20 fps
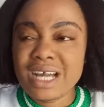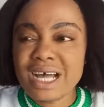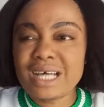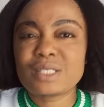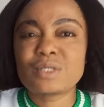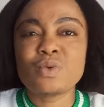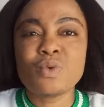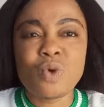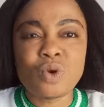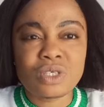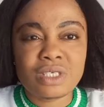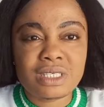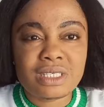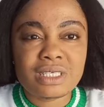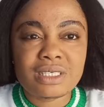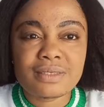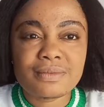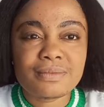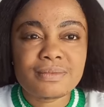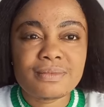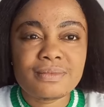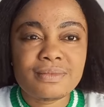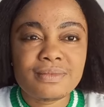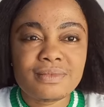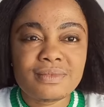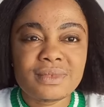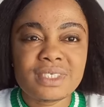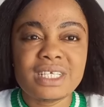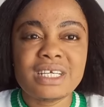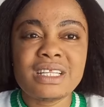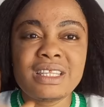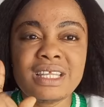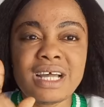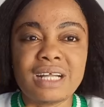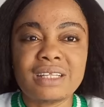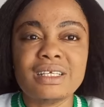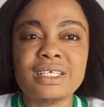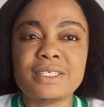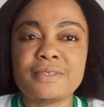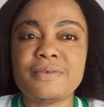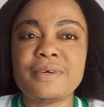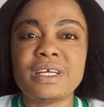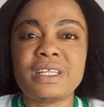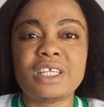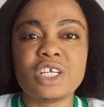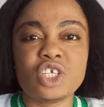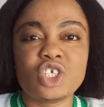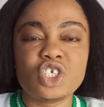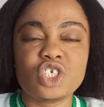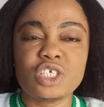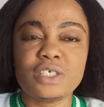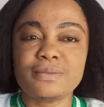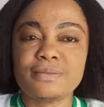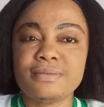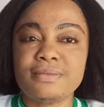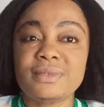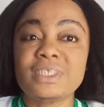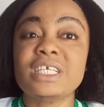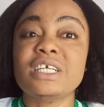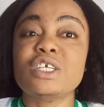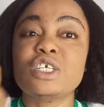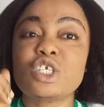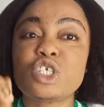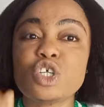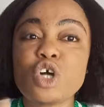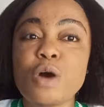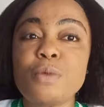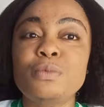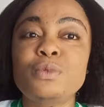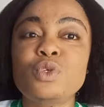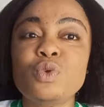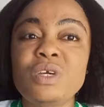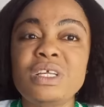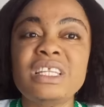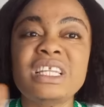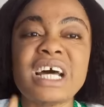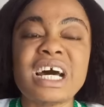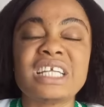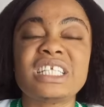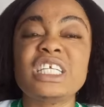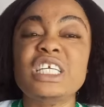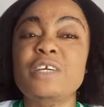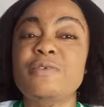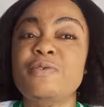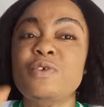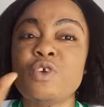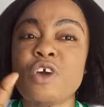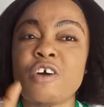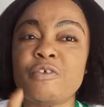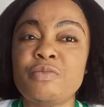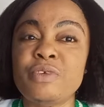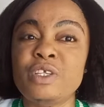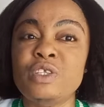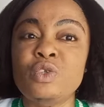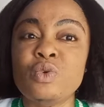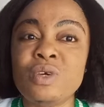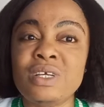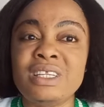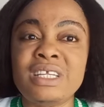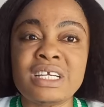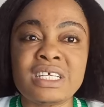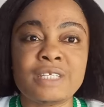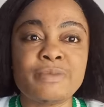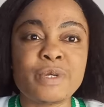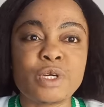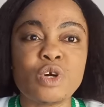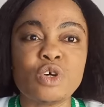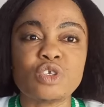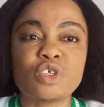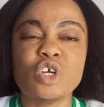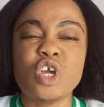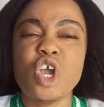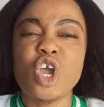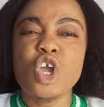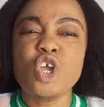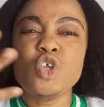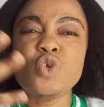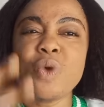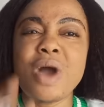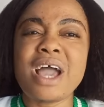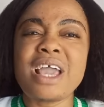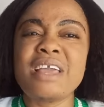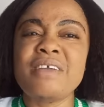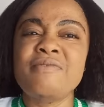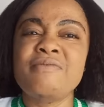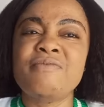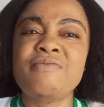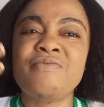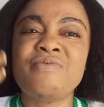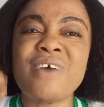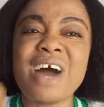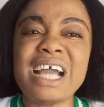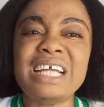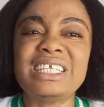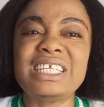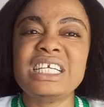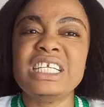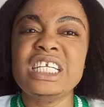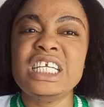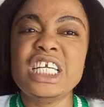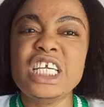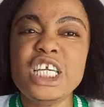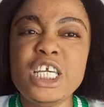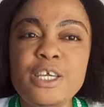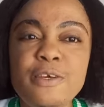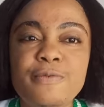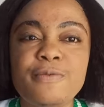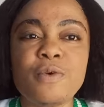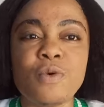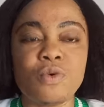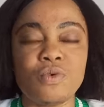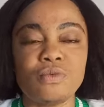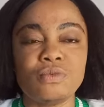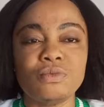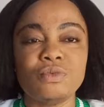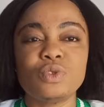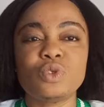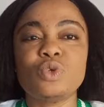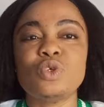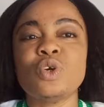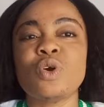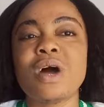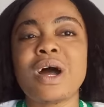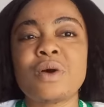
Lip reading: As what? That is fetish. Stop doing that if you have been doing this because you are inviting evil to your